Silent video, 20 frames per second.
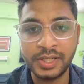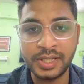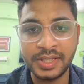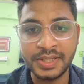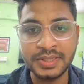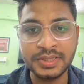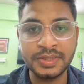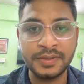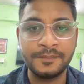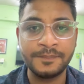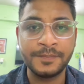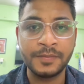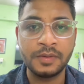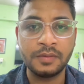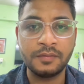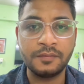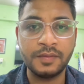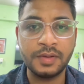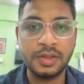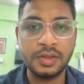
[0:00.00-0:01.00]
case
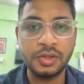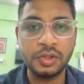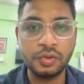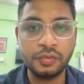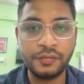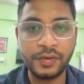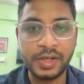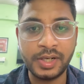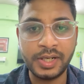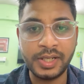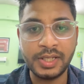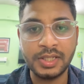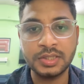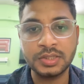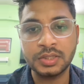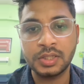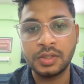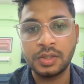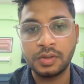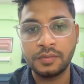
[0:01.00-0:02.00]
with new findings,
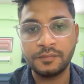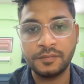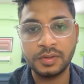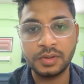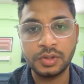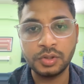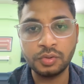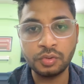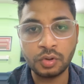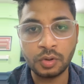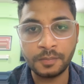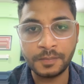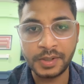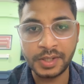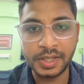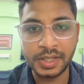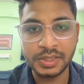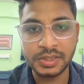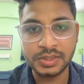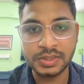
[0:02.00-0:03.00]
with new
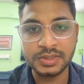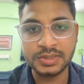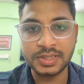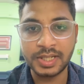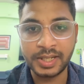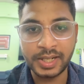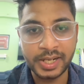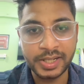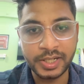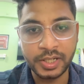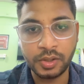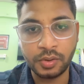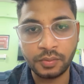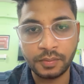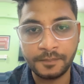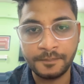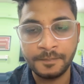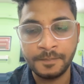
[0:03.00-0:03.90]
complications, I write it down.